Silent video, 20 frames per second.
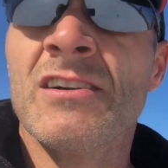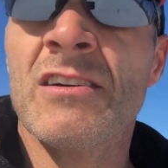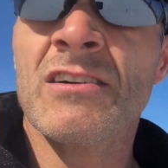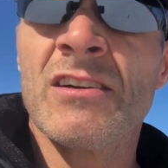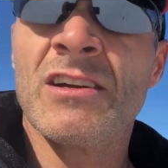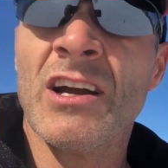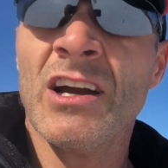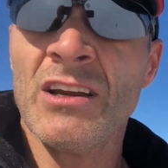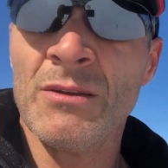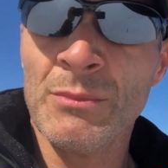
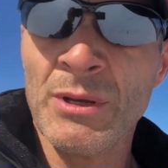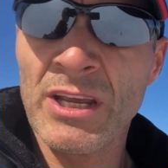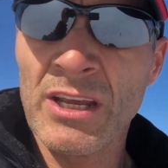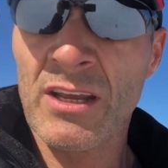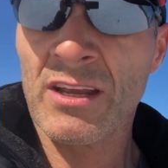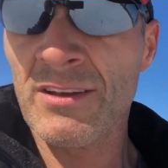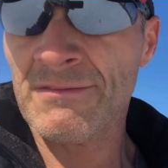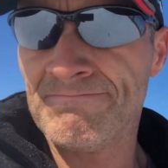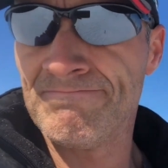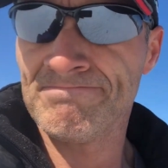kind of make
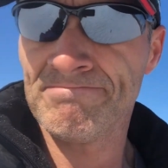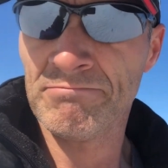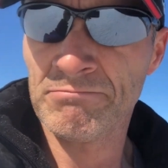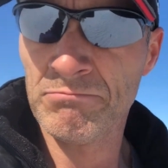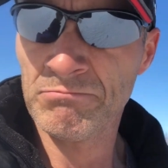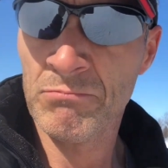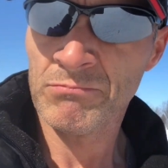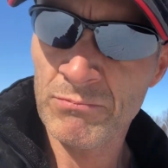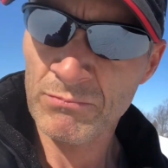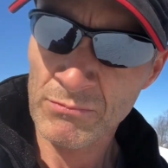
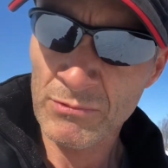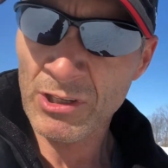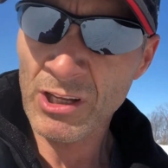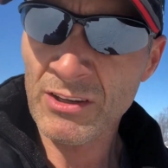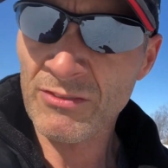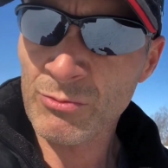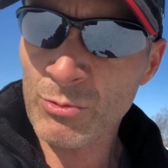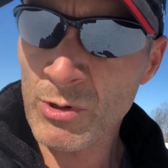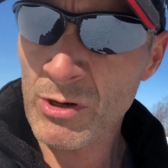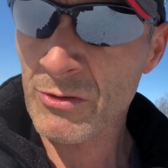
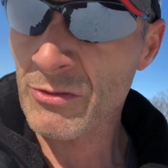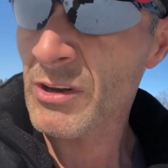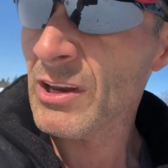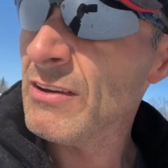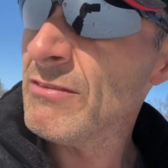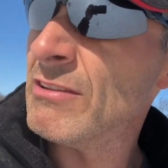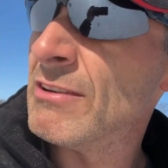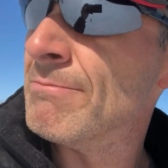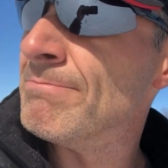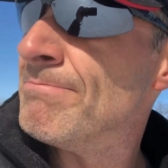life worth
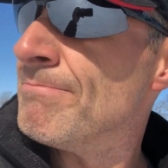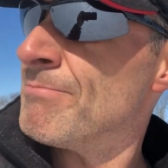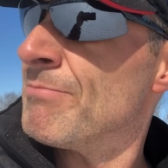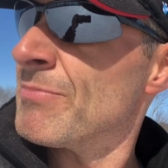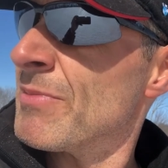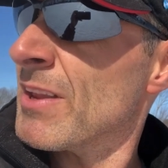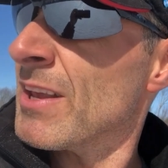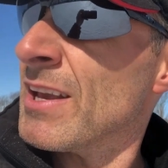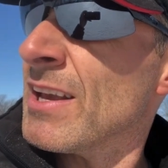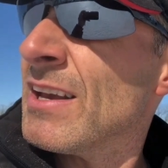living,
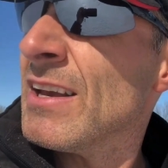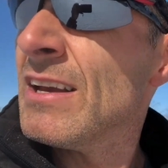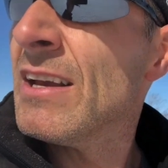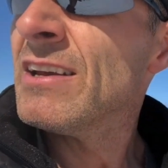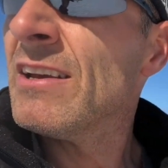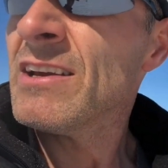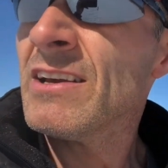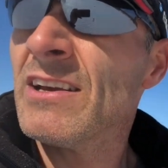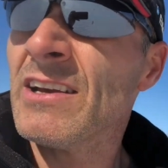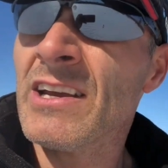
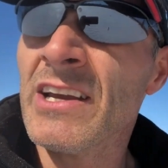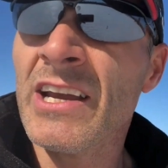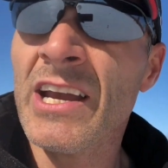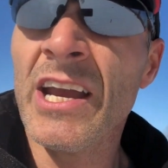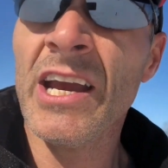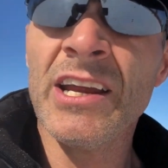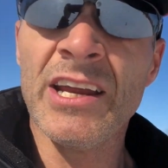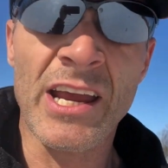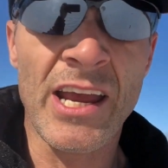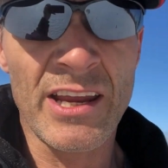
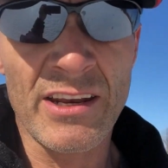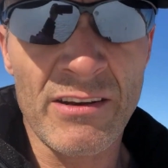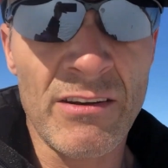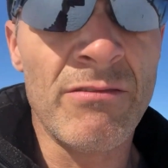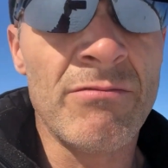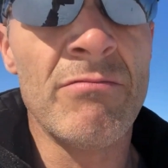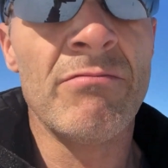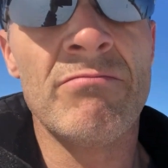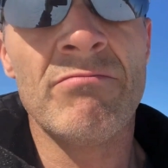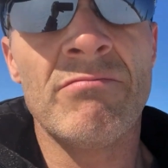
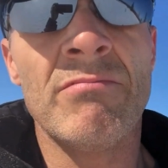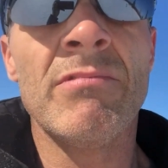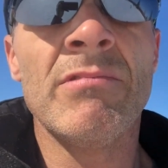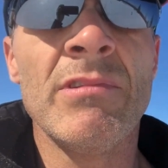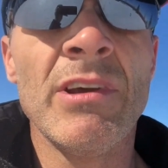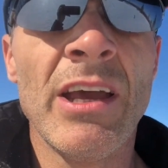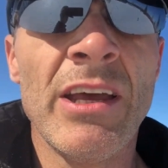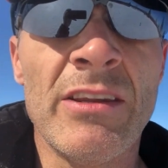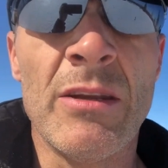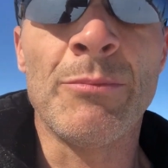and
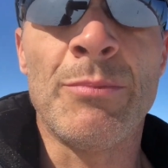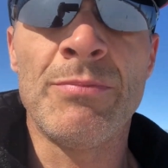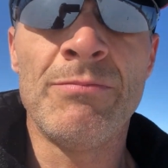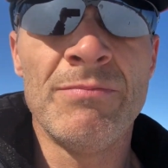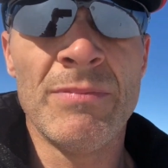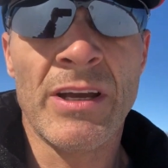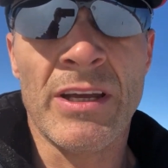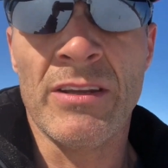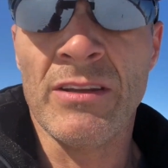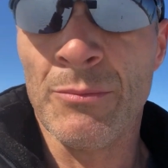
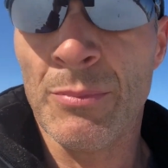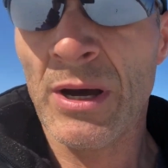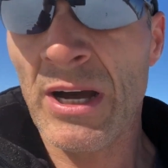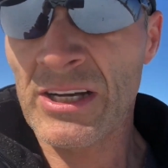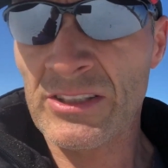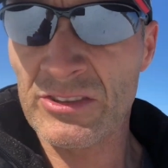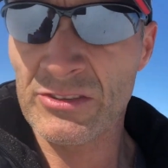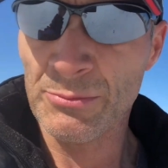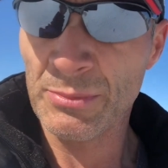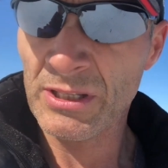the
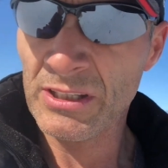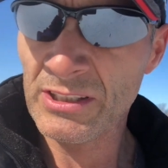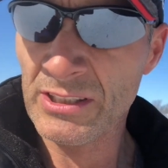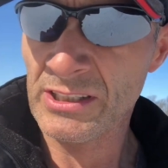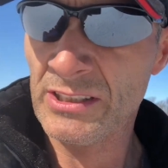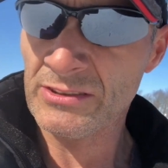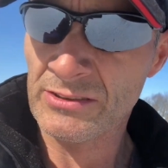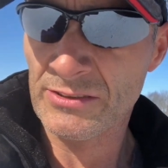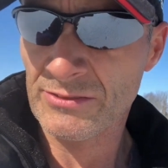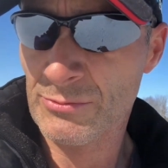
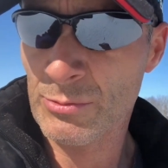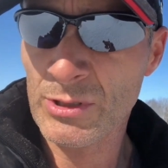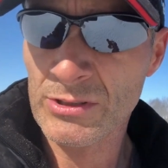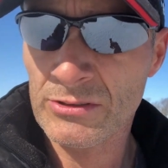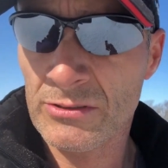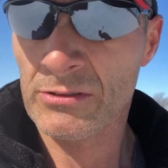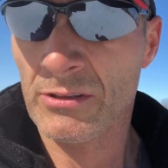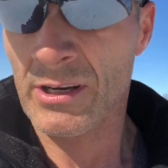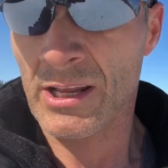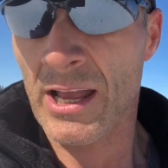possibilities of what's
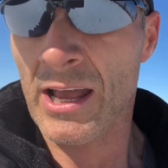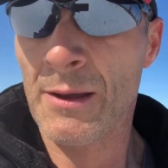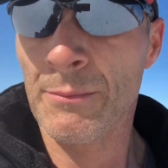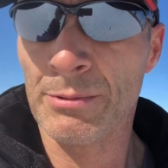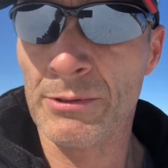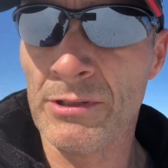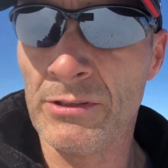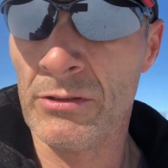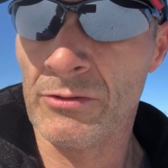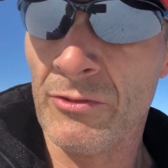going to
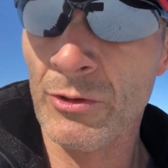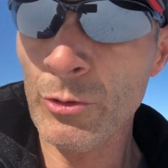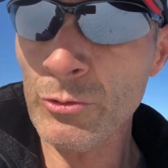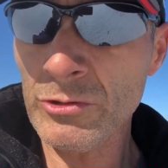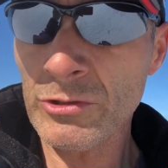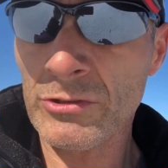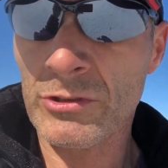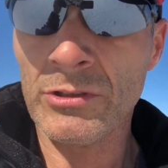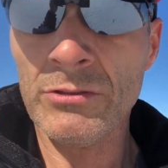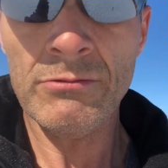happen in the
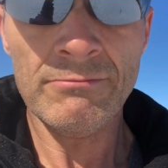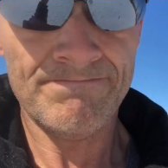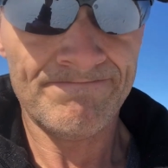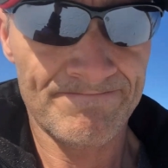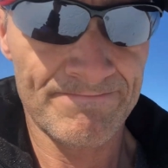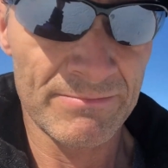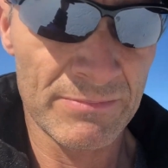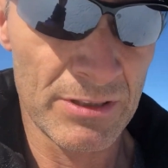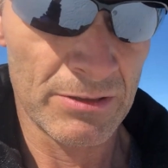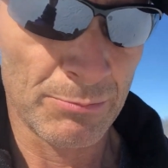future too.
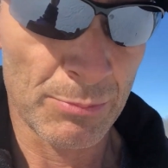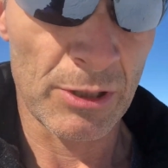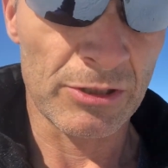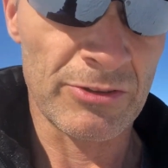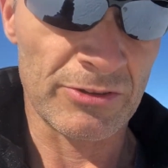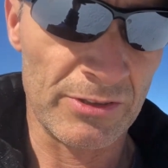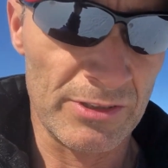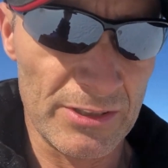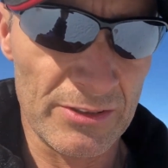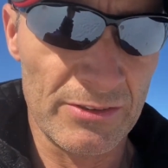The
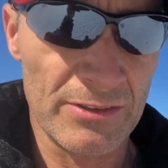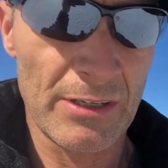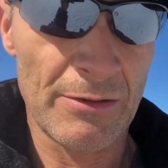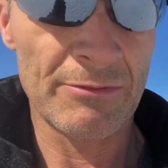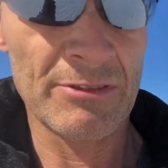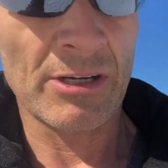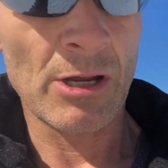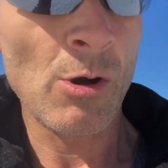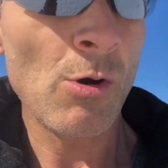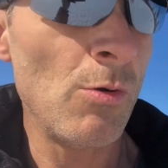person doesn't never
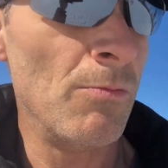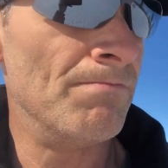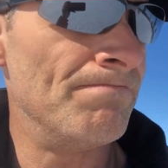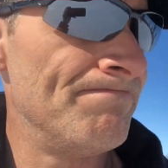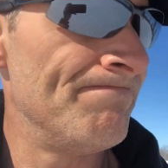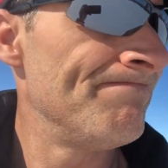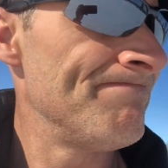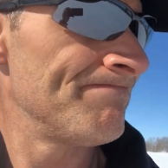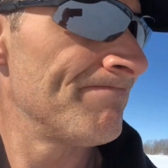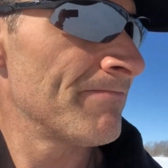know.
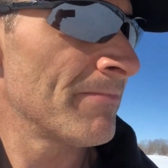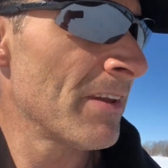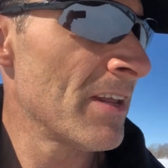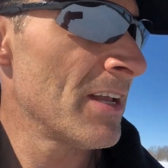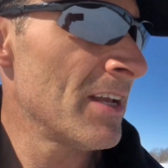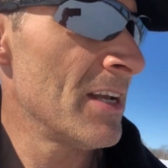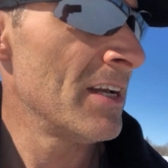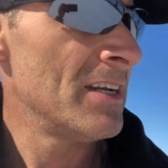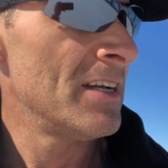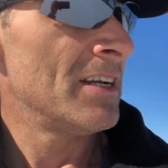
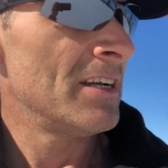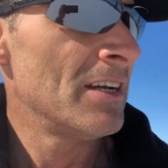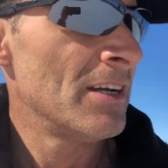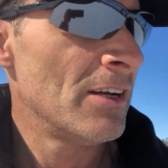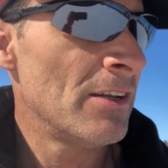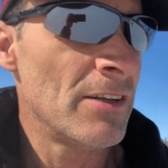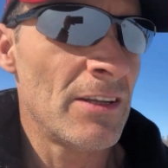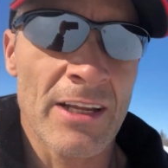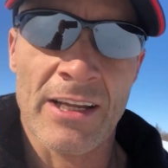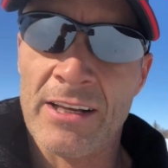
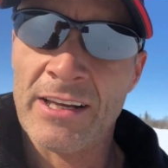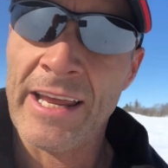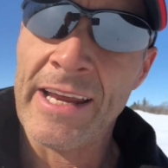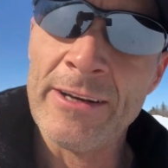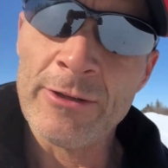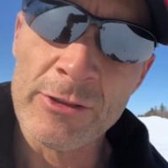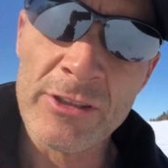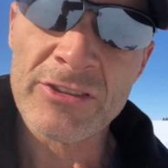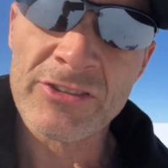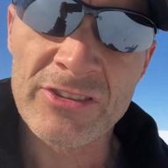Like
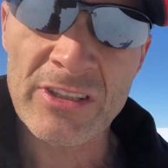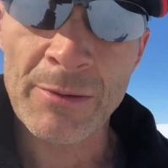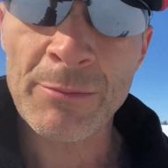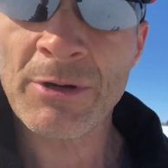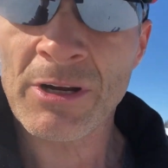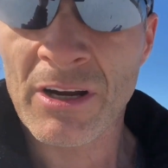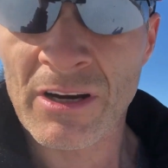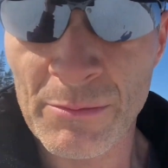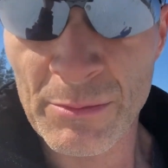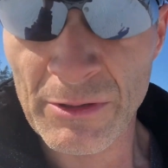later this summer,
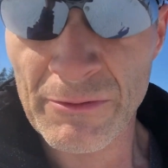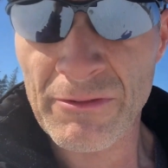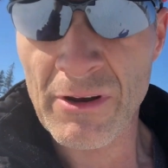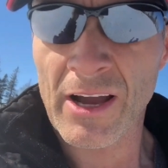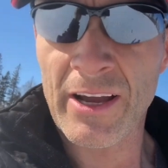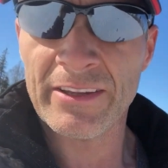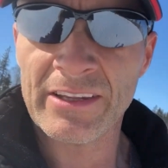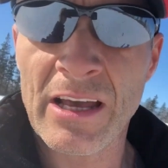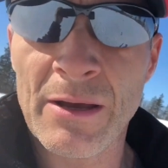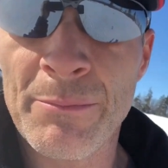I'm going to be
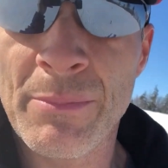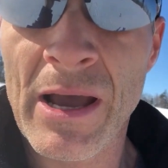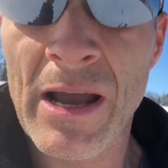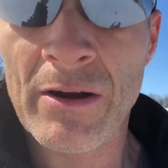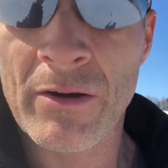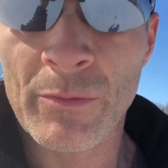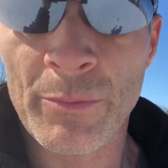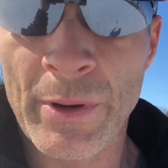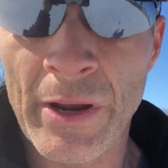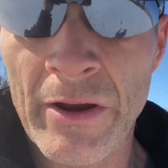flying that
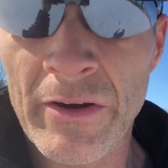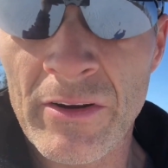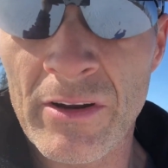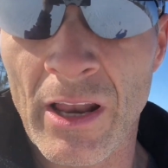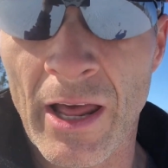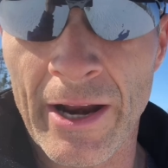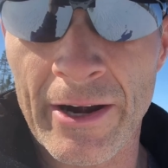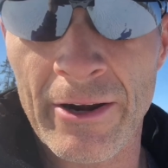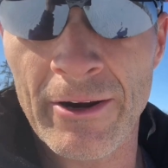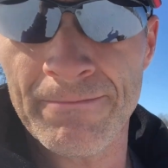powered
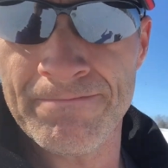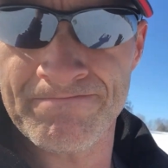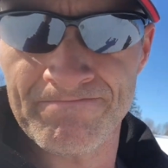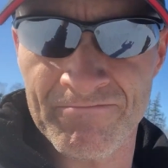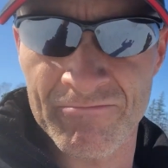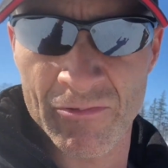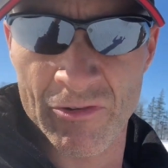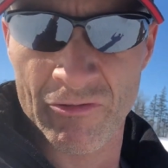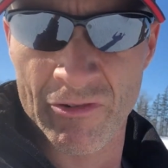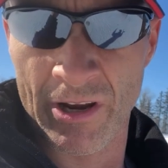paraglider
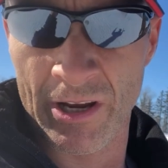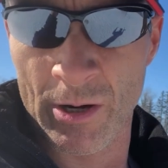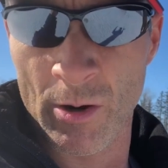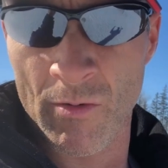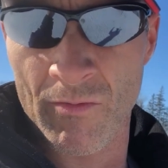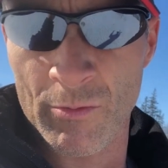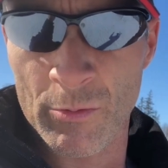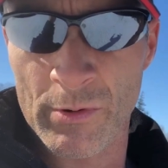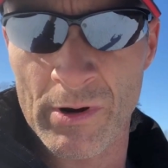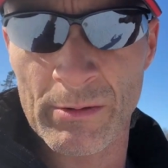right
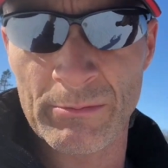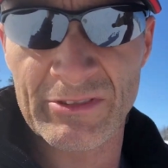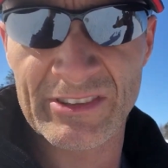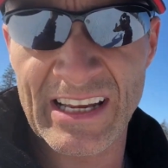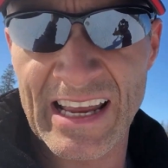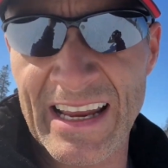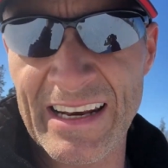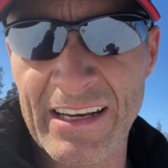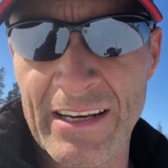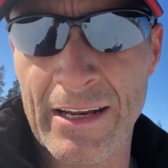over where I'm
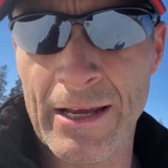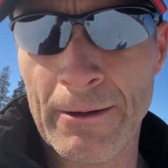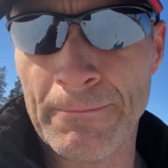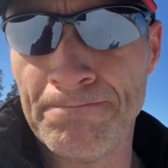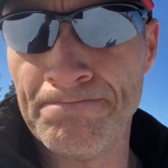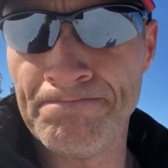standing now,